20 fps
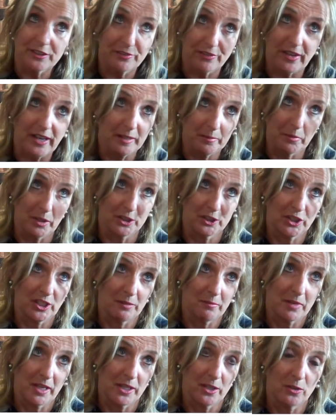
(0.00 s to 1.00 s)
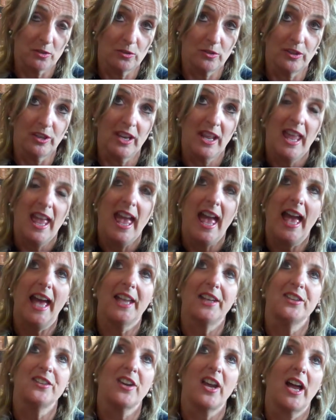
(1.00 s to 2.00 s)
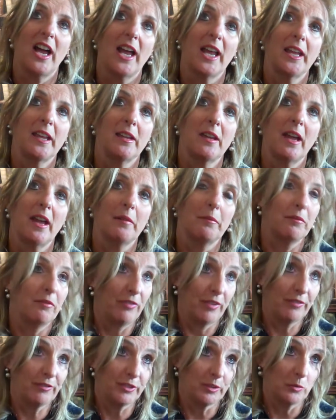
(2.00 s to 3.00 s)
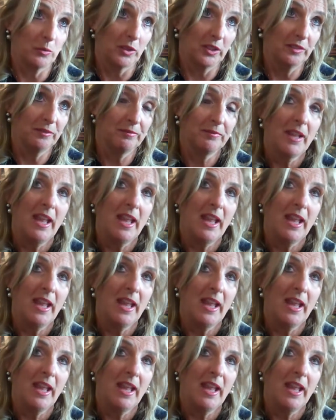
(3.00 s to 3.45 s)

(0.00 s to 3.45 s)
Very much on my own, and I am 51,